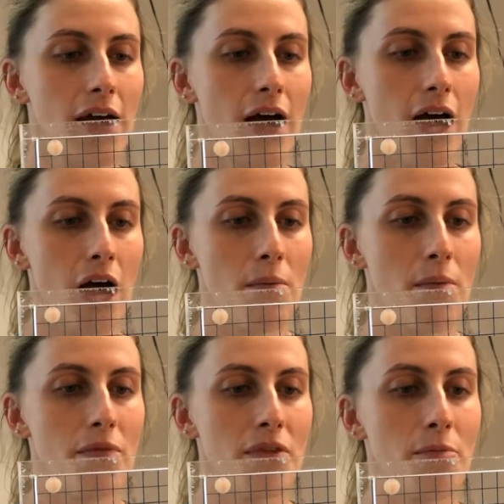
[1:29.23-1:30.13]

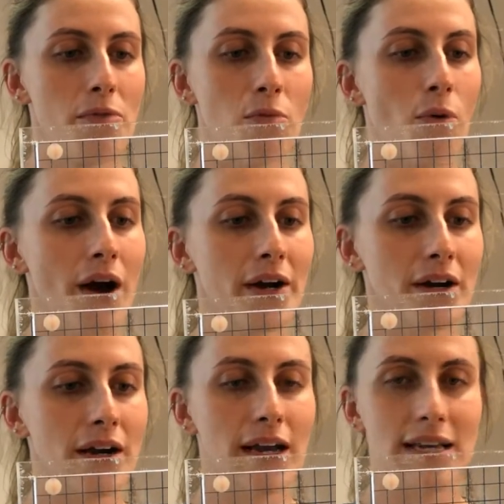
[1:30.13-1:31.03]
the
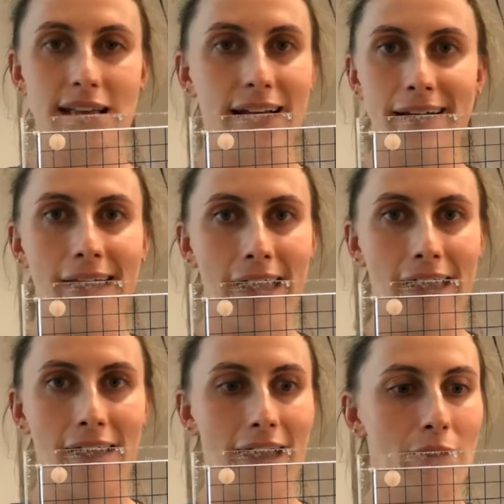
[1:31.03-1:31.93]
water is like, nah,
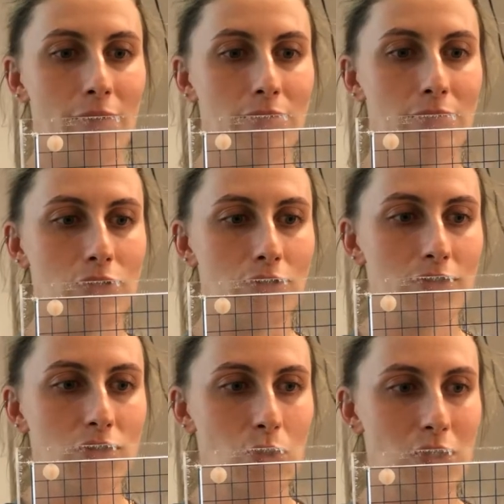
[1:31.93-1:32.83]
I don't want to move.
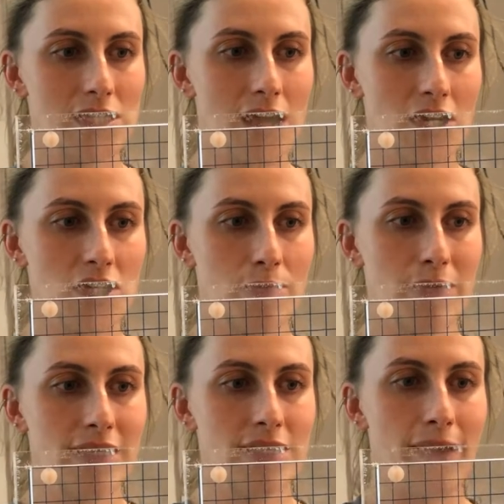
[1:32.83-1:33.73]
So it sloshes up
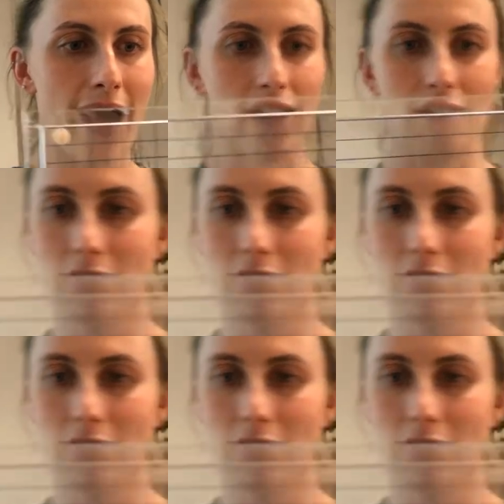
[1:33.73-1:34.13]
against the back.